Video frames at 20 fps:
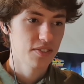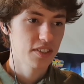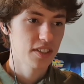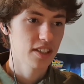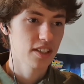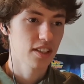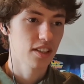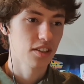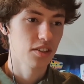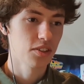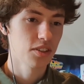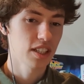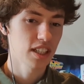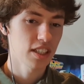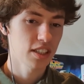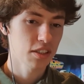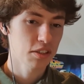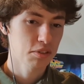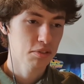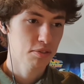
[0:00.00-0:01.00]
The low days
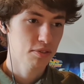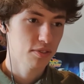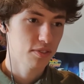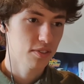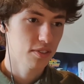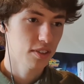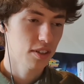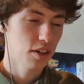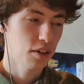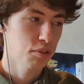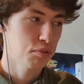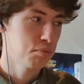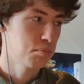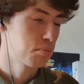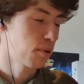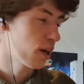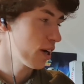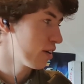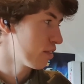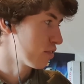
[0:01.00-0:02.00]
of
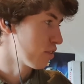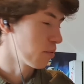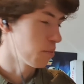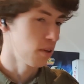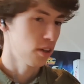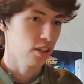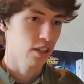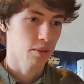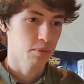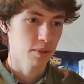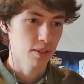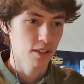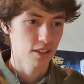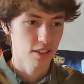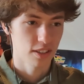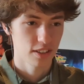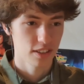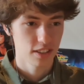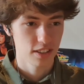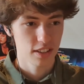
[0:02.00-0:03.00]
Brighton Football Club are.
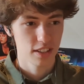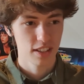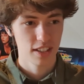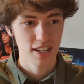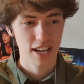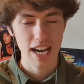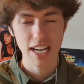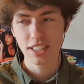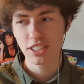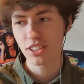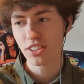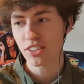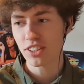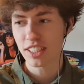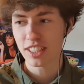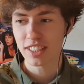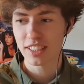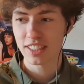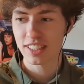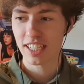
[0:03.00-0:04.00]
Actually, no.
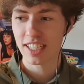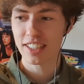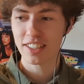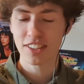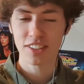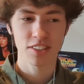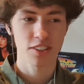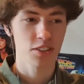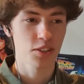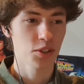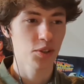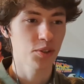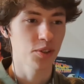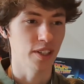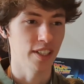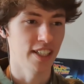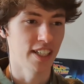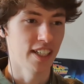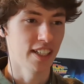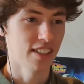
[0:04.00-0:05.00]
This is kind of their glory
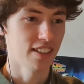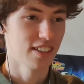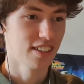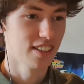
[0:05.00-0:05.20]
days.